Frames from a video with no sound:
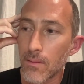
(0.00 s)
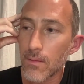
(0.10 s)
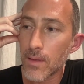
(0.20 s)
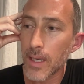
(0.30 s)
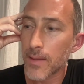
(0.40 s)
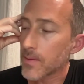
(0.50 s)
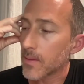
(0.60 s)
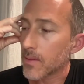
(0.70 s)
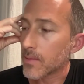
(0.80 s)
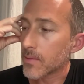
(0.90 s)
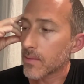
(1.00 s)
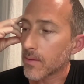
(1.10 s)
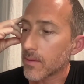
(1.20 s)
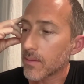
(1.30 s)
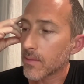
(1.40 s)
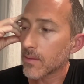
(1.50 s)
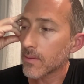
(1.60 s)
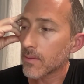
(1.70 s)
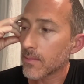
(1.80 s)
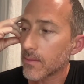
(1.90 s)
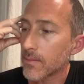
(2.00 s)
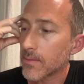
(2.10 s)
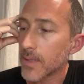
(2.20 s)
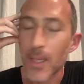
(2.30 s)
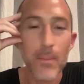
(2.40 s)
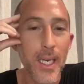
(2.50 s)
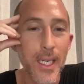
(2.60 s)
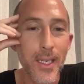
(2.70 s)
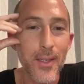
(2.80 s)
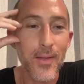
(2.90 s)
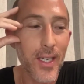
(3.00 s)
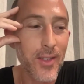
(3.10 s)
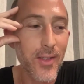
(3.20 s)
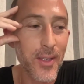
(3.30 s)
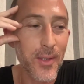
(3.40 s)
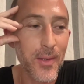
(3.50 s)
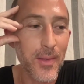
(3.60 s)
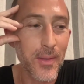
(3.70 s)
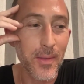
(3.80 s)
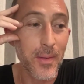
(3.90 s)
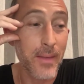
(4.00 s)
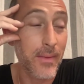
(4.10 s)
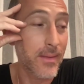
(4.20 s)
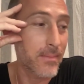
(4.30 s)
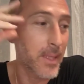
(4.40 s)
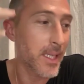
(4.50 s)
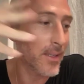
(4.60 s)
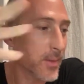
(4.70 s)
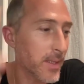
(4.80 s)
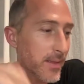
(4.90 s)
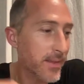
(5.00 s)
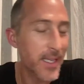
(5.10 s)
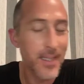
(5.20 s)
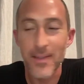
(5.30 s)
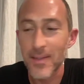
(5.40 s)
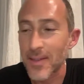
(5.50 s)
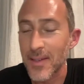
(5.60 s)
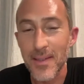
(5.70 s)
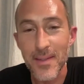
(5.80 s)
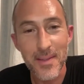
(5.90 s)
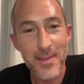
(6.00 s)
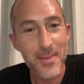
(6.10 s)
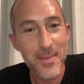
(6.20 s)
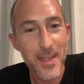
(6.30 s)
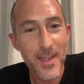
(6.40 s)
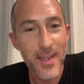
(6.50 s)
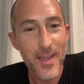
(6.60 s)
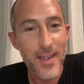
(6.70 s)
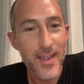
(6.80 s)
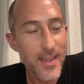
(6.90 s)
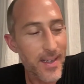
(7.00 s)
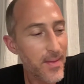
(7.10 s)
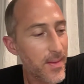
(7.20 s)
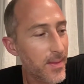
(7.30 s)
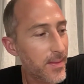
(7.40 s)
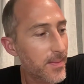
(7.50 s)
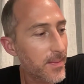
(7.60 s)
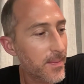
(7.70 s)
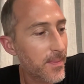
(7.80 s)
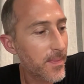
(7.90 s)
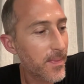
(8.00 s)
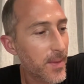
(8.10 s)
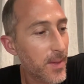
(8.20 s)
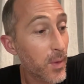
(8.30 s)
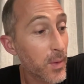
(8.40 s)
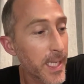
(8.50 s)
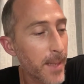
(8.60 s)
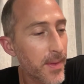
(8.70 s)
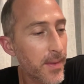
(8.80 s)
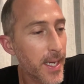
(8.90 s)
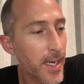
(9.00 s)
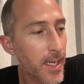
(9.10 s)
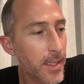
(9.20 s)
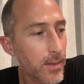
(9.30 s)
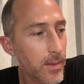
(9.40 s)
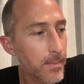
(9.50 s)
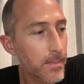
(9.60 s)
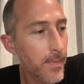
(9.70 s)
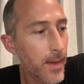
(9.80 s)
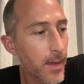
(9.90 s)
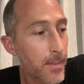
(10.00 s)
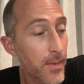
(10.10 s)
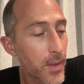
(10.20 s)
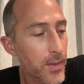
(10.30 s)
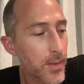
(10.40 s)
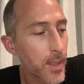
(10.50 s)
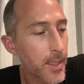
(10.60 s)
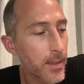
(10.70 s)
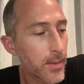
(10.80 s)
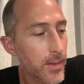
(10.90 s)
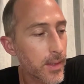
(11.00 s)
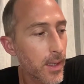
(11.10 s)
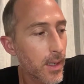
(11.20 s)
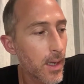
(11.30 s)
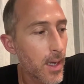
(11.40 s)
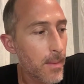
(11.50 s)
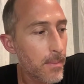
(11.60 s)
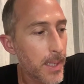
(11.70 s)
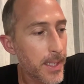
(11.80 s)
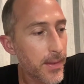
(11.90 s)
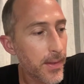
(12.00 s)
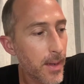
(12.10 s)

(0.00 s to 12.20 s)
yeah, it's taken many years actually to even begin to understand uh, the full depth of that article, of those two articles. But